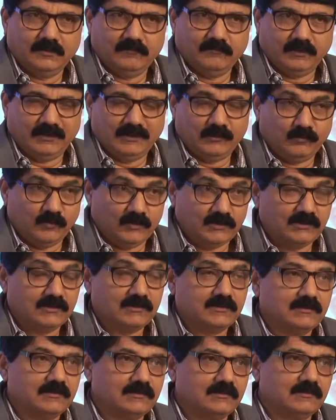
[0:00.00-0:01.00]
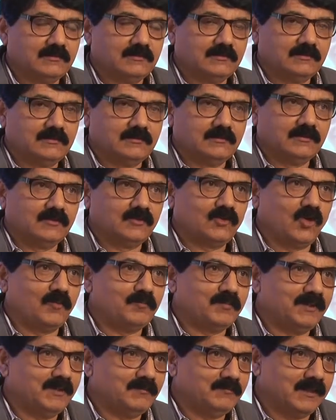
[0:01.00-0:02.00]
When it was
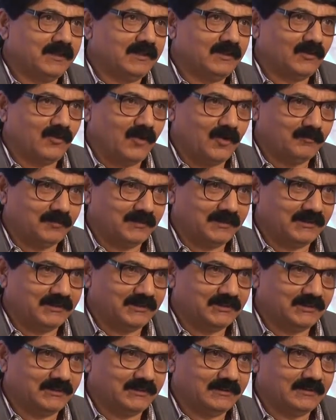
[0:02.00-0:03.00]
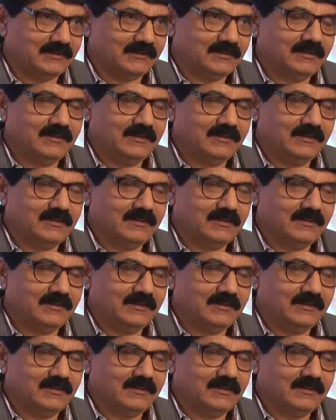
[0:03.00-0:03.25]
copied by the competition,